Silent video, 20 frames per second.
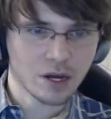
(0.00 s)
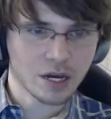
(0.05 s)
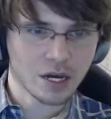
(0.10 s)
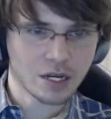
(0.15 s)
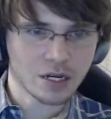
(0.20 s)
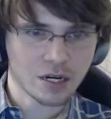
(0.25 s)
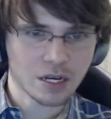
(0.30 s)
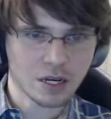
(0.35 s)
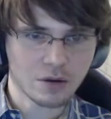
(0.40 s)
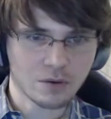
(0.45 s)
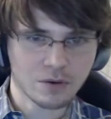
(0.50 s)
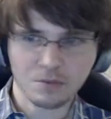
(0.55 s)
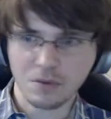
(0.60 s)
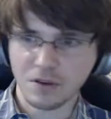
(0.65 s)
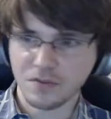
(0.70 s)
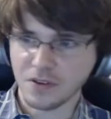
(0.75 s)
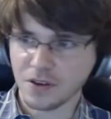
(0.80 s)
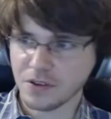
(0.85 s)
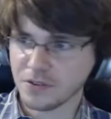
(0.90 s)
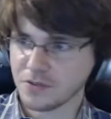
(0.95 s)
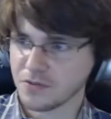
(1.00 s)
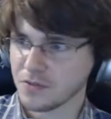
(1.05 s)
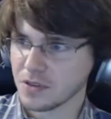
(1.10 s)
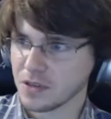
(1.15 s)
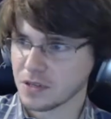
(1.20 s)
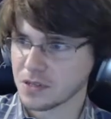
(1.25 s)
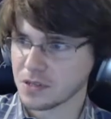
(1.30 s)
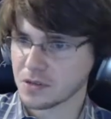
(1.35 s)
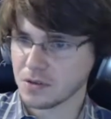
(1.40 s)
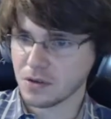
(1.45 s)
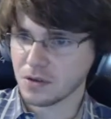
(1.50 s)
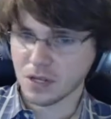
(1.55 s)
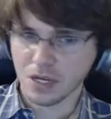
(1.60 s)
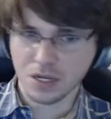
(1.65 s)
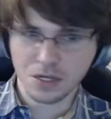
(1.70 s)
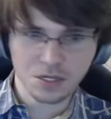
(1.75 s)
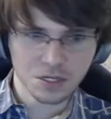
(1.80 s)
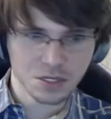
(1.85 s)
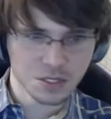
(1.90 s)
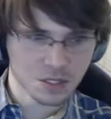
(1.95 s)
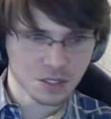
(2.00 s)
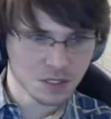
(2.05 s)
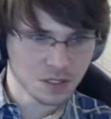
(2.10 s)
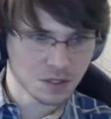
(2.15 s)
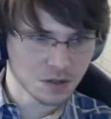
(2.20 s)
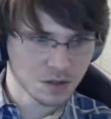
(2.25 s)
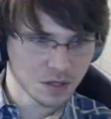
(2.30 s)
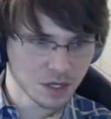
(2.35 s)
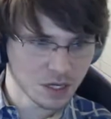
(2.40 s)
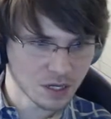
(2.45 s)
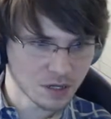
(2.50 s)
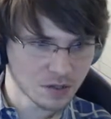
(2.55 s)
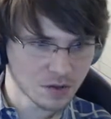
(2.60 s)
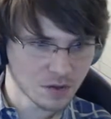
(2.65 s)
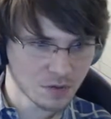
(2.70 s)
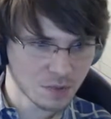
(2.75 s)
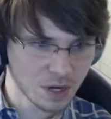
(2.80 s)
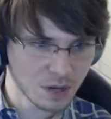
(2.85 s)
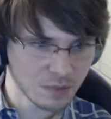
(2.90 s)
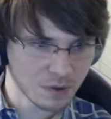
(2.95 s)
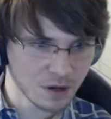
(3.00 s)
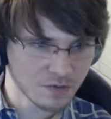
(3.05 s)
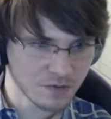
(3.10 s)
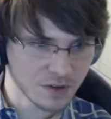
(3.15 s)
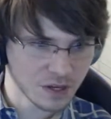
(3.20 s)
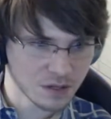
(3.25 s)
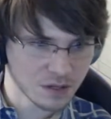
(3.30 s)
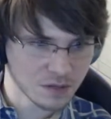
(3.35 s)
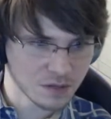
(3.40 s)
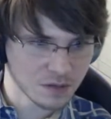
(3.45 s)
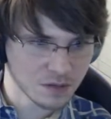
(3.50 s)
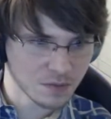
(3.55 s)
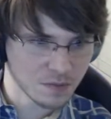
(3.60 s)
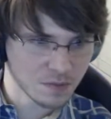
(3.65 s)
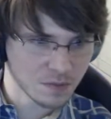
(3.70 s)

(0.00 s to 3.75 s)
I need to get rid of my face for this. So you can actually see this whole thing. So bye-bye face.